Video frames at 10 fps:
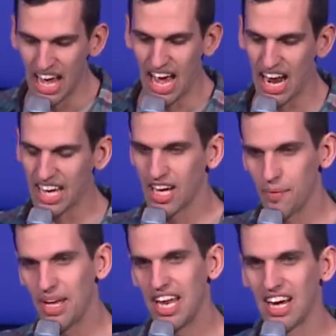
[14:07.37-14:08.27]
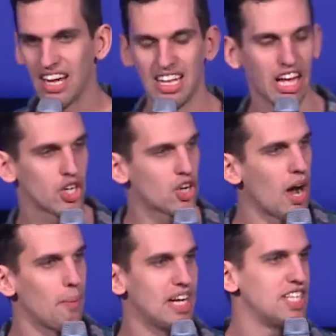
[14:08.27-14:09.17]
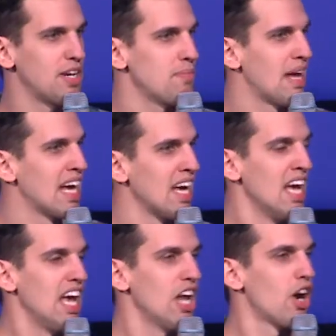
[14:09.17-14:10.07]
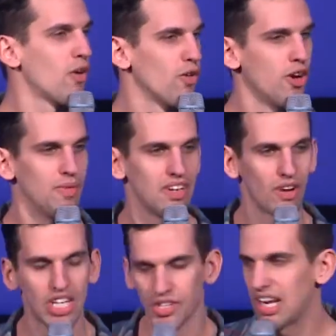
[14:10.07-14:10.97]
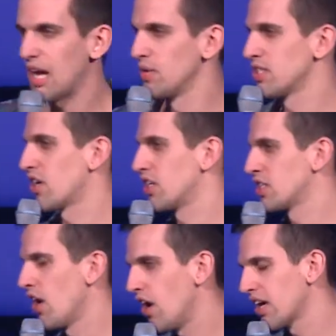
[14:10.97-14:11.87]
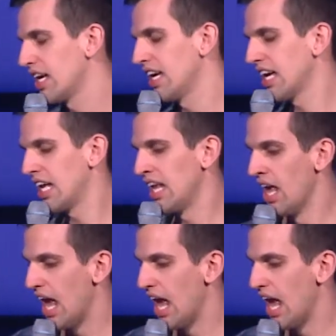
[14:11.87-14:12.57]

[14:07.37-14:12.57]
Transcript: and I come in, I, will like drop my gym bag in our room, and Rachel and I will start talking, and,